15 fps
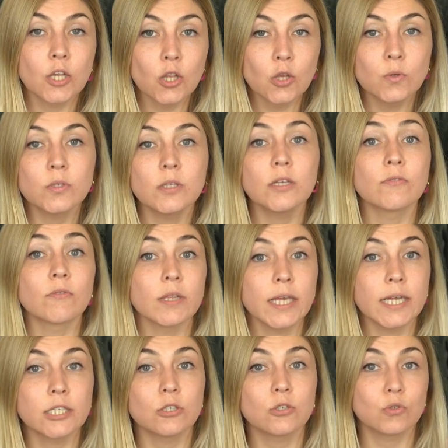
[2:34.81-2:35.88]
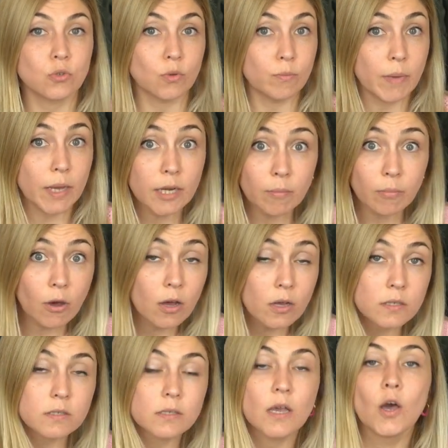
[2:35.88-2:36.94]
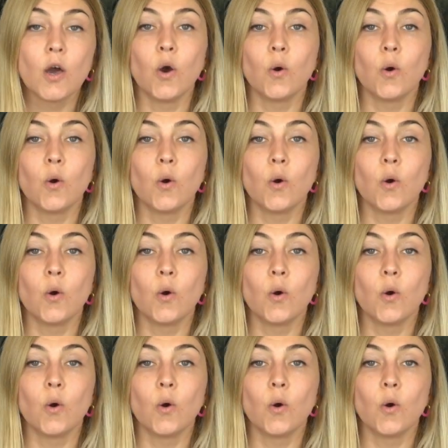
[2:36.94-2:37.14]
closely related to menopause.